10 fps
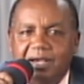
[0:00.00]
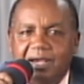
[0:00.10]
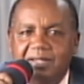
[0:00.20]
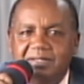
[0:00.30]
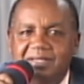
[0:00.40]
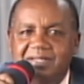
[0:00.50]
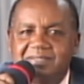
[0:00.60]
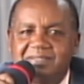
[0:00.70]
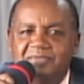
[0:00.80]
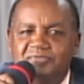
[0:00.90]
And
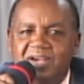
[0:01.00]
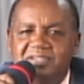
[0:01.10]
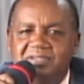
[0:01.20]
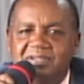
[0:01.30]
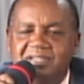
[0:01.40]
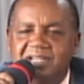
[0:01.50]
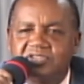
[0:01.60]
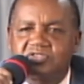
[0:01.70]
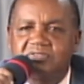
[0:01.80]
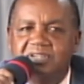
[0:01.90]
it's the fashion
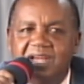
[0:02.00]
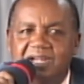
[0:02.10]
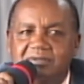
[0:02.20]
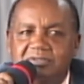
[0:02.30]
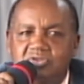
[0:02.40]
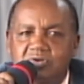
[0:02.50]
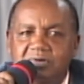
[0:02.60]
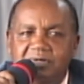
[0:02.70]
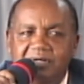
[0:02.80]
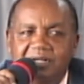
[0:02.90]
industry that
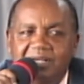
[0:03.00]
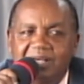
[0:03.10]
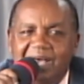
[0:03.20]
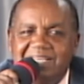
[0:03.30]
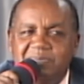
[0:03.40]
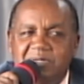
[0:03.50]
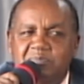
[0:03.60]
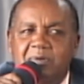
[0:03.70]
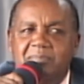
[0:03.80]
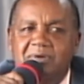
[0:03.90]
also has
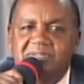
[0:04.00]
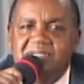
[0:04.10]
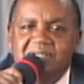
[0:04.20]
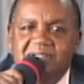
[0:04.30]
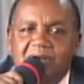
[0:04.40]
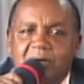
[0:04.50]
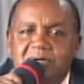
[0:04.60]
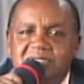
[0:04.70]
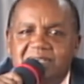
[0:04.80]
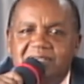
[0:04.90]
been promoting
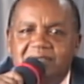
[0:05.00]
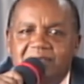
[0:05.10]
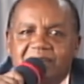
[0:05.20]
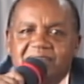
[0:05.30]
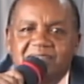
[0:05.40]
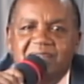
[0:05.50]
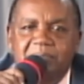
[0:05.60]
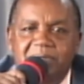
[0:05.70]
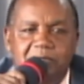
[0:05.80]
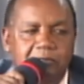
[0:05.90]
homosexuality in
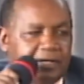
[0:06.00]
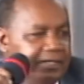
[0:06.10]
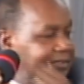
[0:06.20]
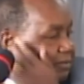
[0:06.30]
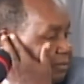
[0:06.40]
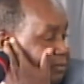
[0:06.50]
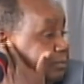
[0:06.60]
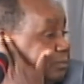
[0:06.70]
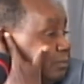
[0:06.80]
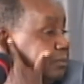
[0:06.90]
a big way.
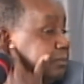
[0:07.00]
Making